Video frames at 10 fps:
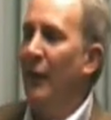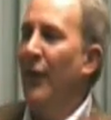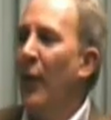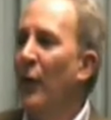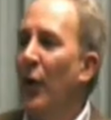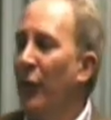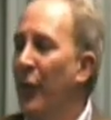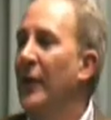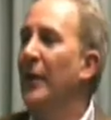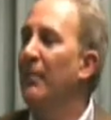if we don't
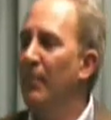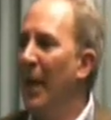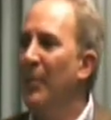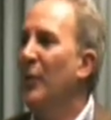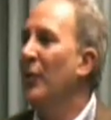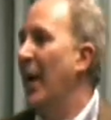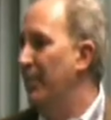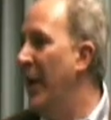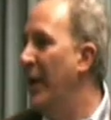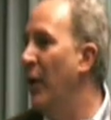think that maybe you're
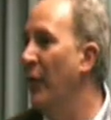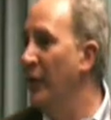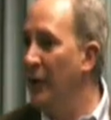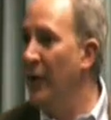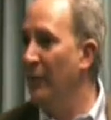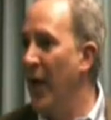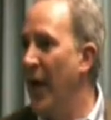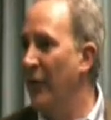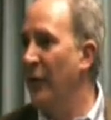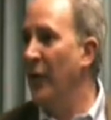not paying all the income
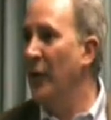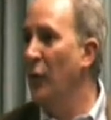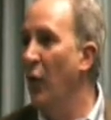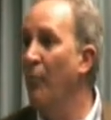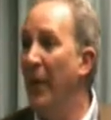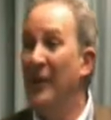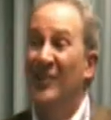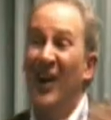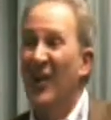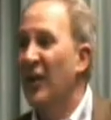taxes that you owe
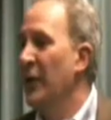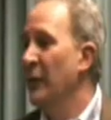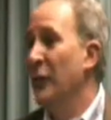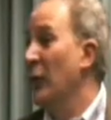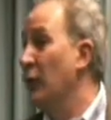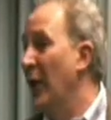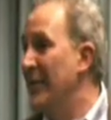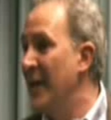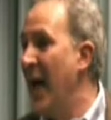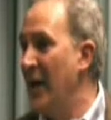based on the
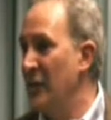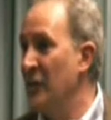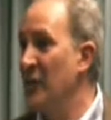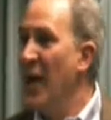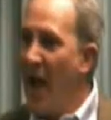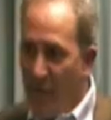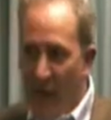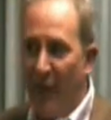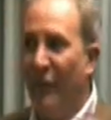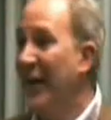transactions. And
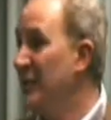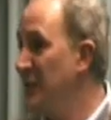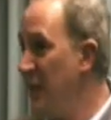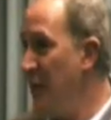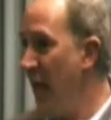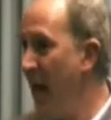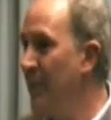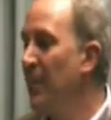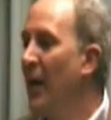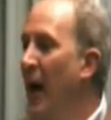then if I see
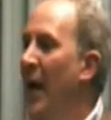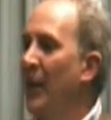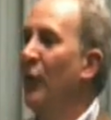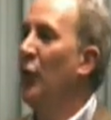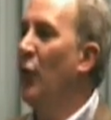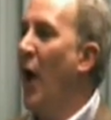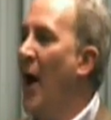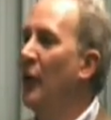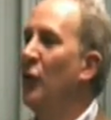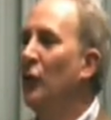that, I am
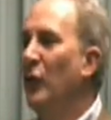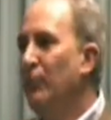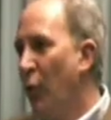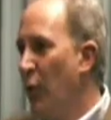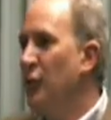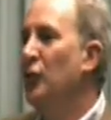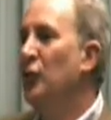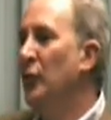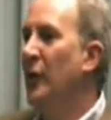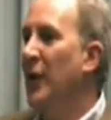required to report you
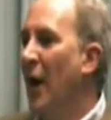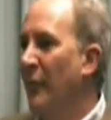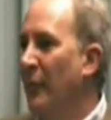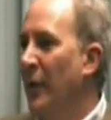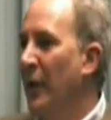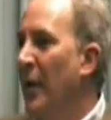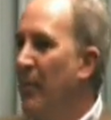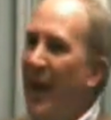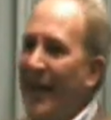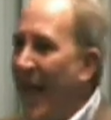to the government, but